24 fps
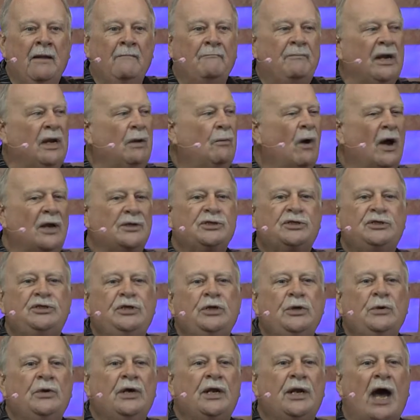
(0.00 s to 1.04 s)
But he wants
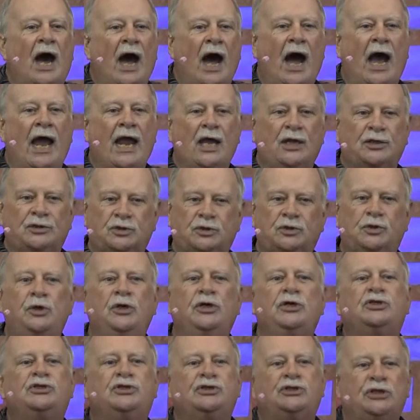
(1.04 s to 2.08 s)
you and I, as
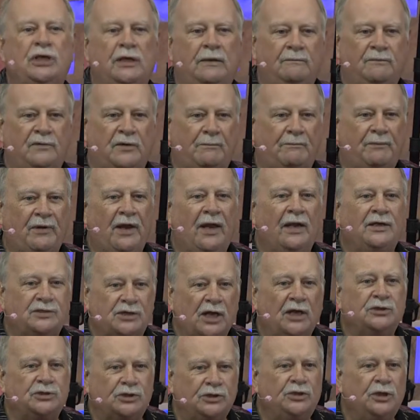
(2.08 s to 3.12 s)
good sheep, to pay
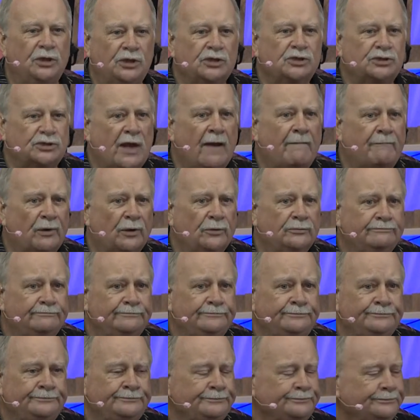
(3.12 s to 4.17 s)
attention to the shepherd.
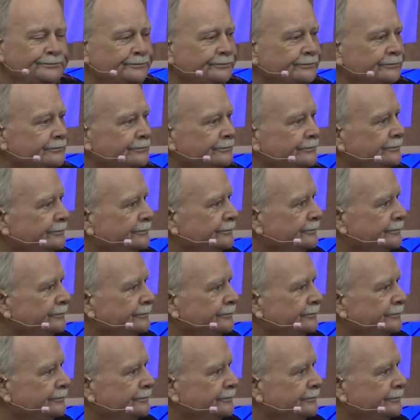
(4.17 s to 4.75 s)
Yes.